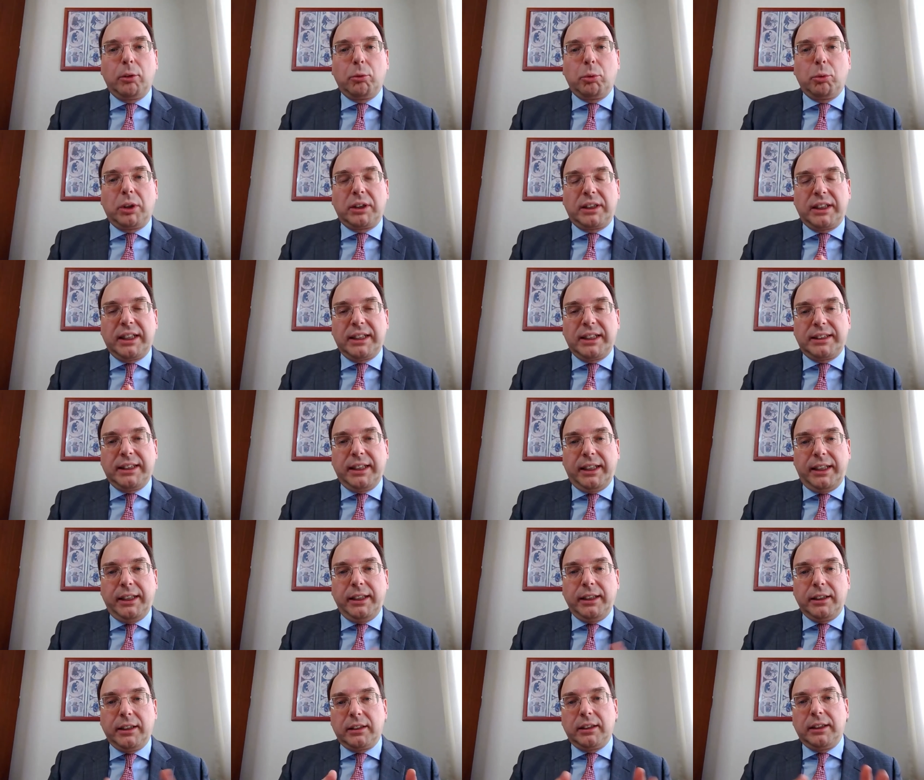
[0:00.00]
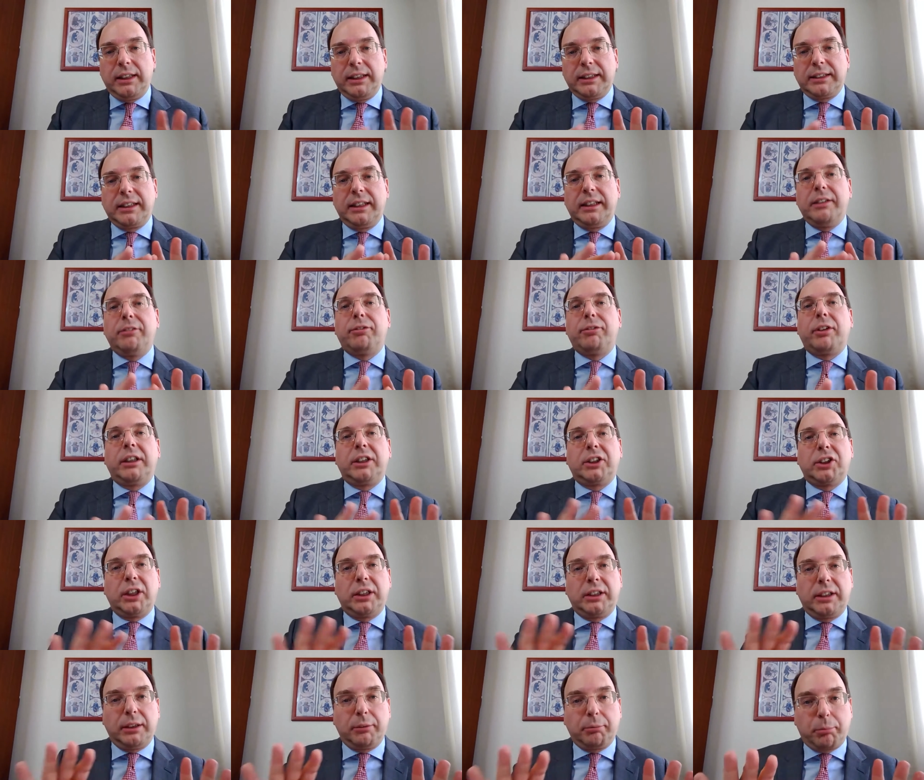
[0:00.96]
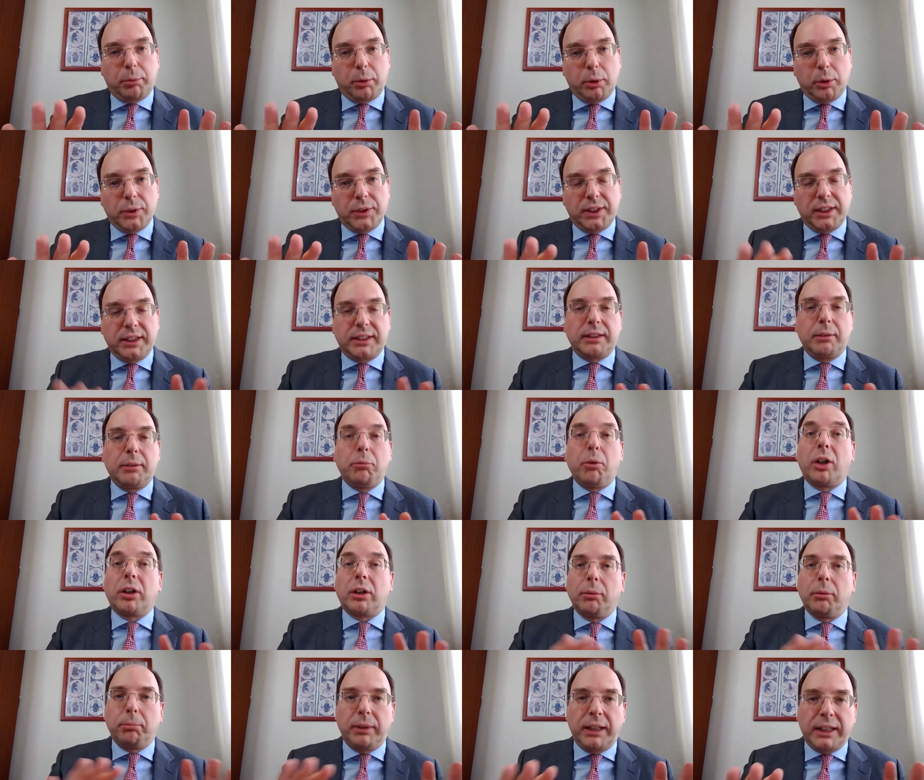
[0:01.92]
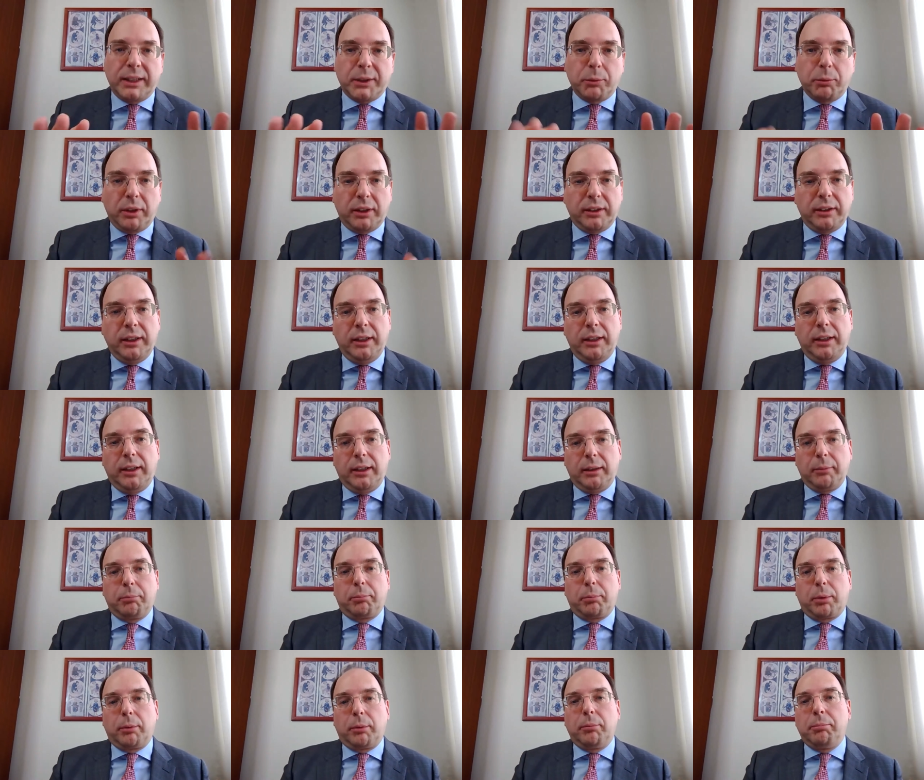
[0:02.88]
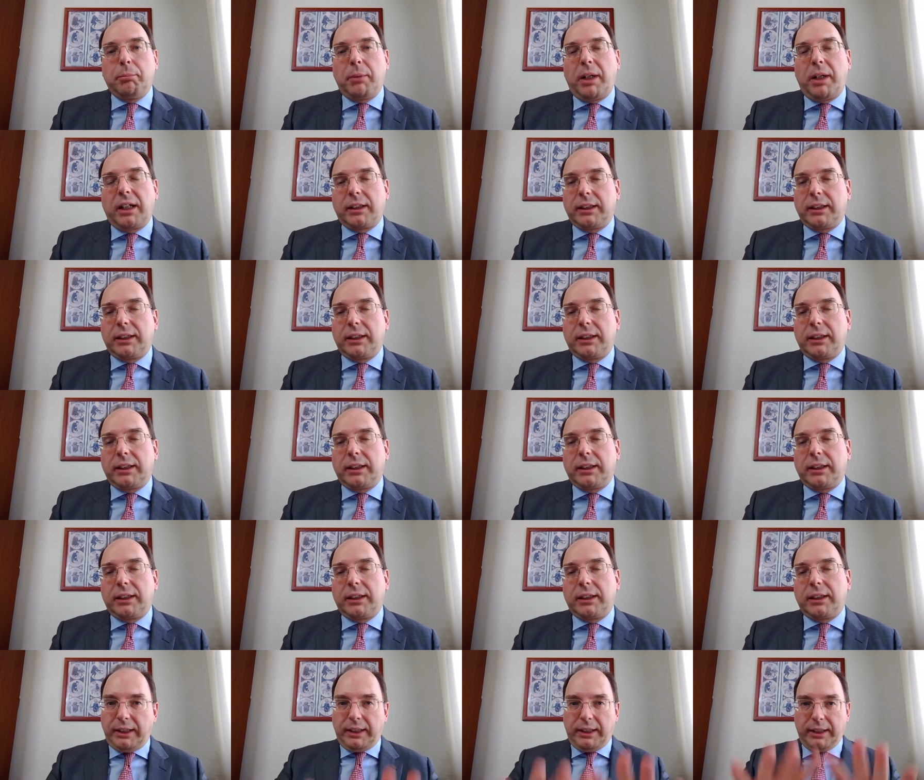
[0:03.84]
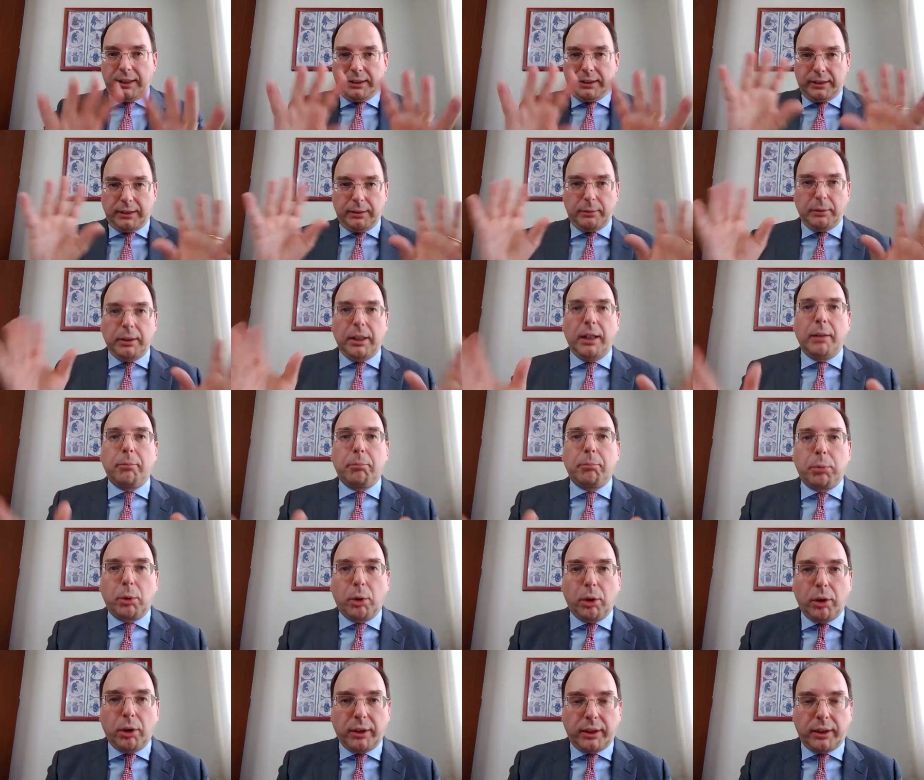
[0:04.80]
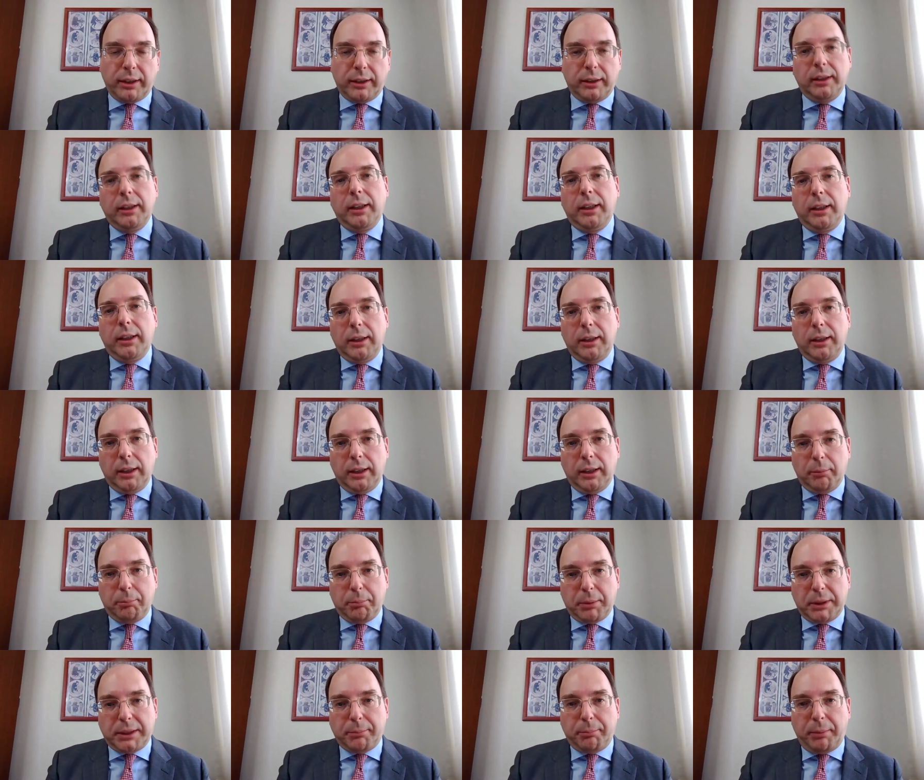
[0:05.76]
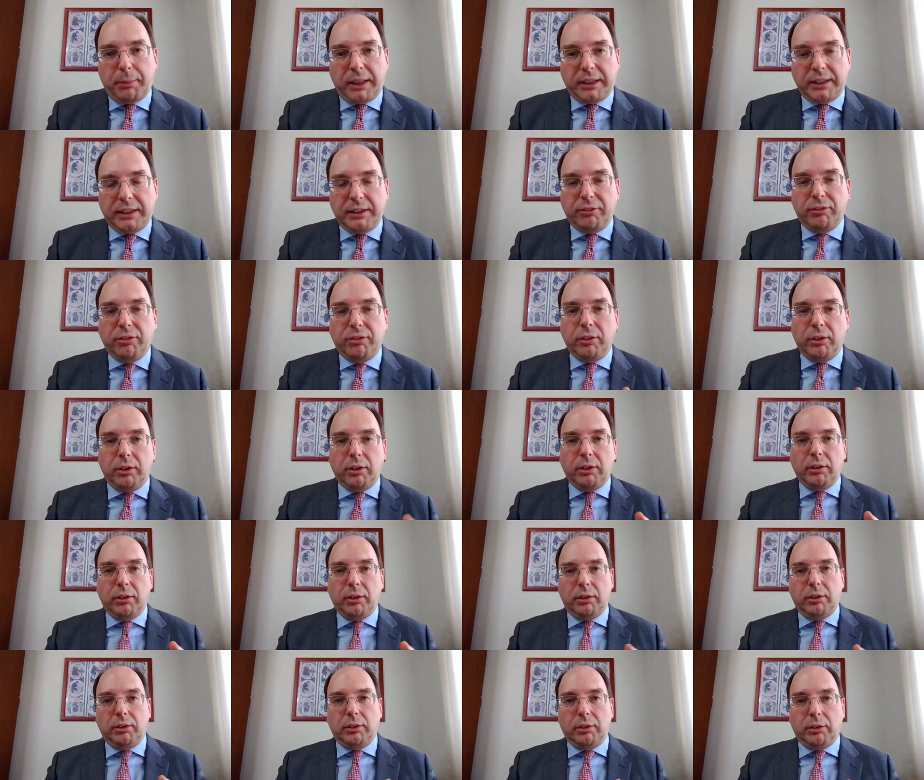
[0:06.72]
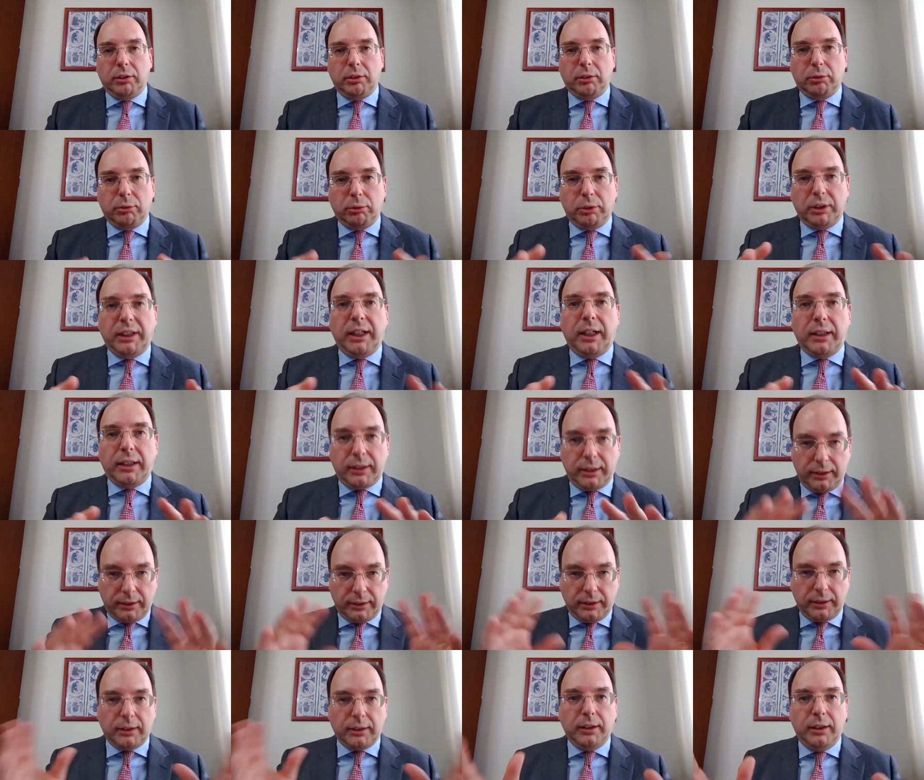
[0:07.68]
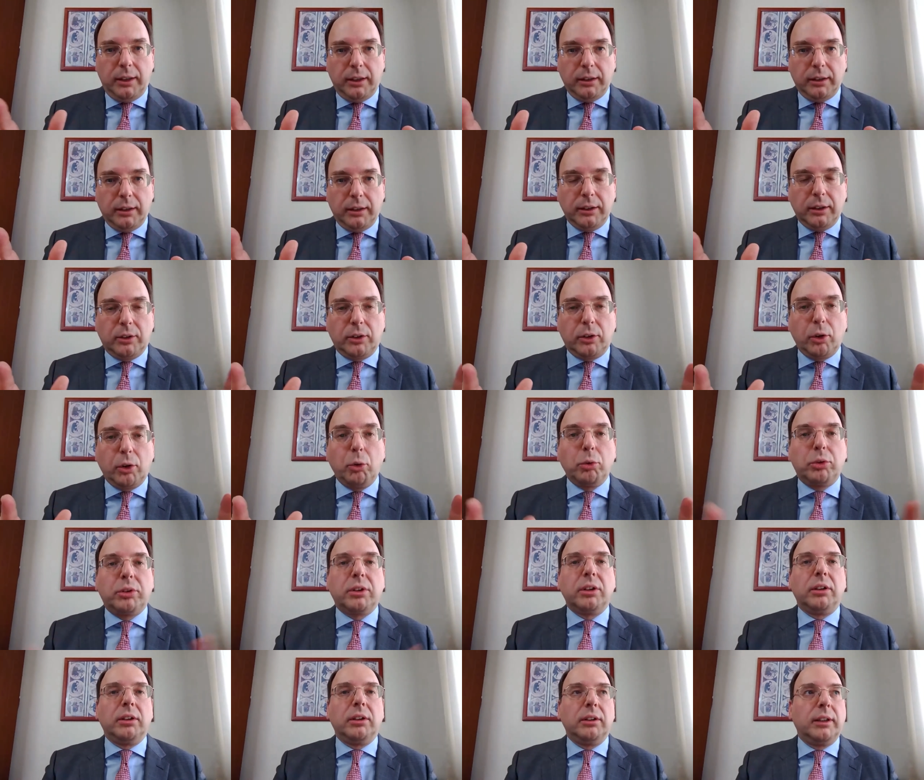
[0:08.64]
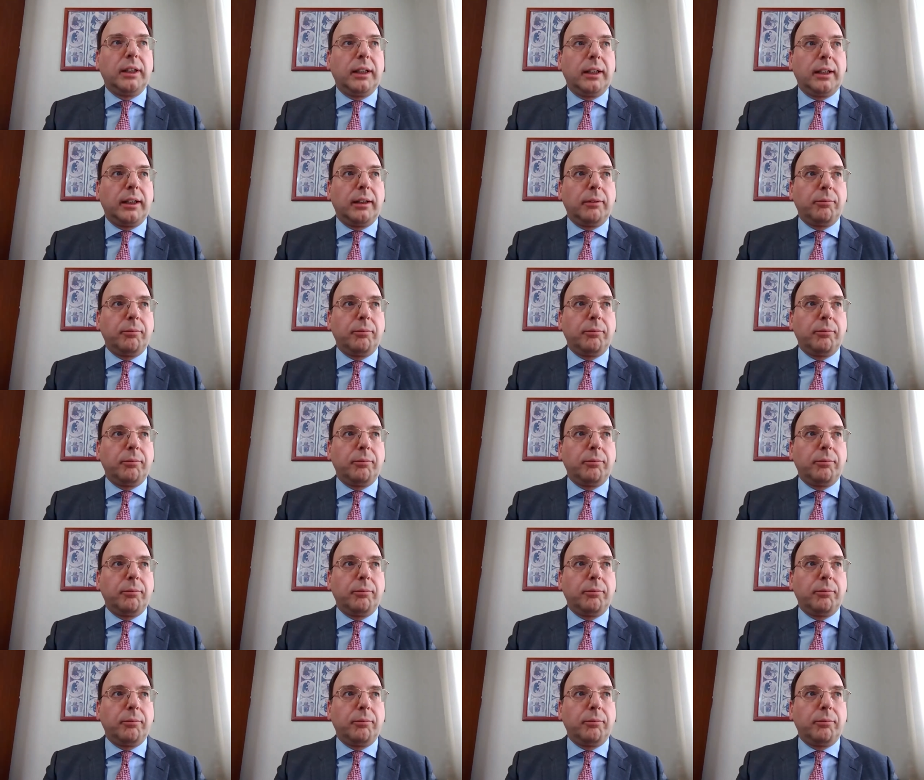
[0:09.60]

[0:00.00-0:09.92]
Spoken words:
What I see here is a differentiated process, a more complex one, and Mark is looking at a broader perspective regarding the total